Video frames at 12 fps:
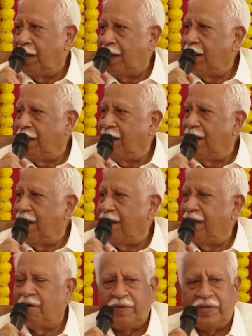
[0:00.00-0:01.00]
names. In
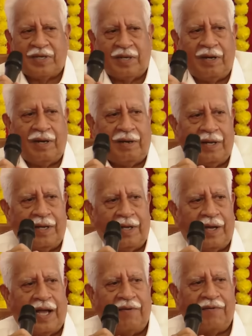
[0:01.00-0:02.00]
India, we still
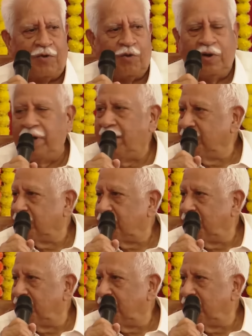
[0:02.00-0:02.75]
have our own names.